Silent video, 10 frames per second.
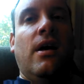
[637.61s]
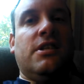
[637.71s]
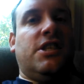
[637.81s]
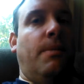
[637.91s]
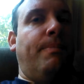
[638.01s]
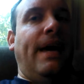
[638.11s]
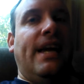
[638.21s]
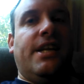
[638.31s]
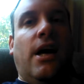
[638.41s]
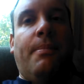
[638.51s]
some
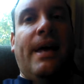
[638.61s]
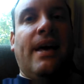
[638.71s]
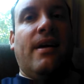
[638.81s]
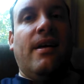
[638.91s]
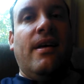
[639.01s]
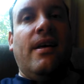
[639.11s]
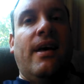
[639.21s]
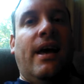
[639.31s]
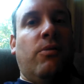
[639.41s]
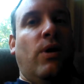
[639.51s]
bad dubbing
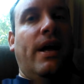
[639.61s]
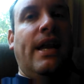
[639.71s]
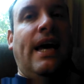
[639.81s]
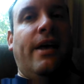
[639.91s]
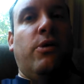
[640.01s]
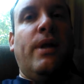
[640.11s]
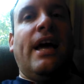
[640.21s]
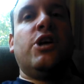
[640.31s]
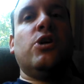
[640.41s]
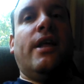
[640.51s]
and whatnot, you'd
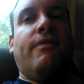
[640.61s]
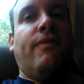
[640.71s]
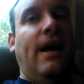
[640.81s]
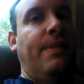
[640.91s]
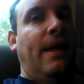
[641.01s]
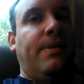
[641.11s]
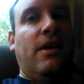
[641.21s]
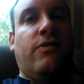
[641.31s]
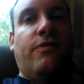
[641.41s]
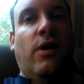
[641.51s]
actually find that
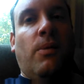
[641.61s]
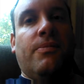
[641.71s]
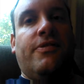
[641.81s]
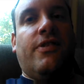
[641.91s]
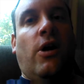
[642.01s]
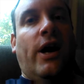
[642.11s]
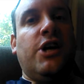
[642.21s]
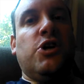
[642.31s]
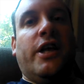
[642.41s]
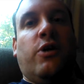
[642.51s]
these films are
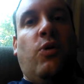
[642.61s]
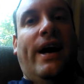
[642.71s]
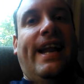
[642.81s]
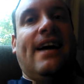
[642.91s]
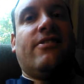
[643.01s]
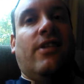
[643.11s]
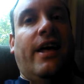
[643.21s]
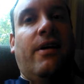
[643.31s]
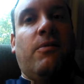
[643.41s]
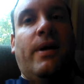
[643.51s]
actually quite
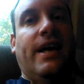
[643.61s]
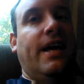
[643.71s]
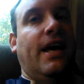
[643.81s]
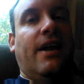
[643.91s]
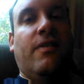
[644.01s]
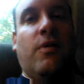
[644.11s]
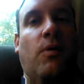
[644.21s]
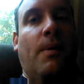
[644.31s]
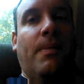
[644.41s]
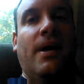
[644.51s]
excellent when you get
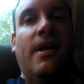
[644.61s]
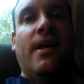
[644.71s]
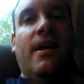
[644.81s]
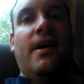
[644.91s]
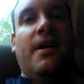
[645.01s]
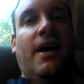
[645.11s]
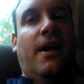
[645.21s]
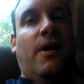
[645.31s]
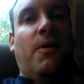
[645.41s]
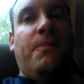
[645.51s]
into them,
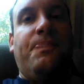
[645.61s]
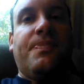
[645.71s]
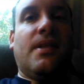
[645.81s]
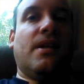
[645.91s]
you know.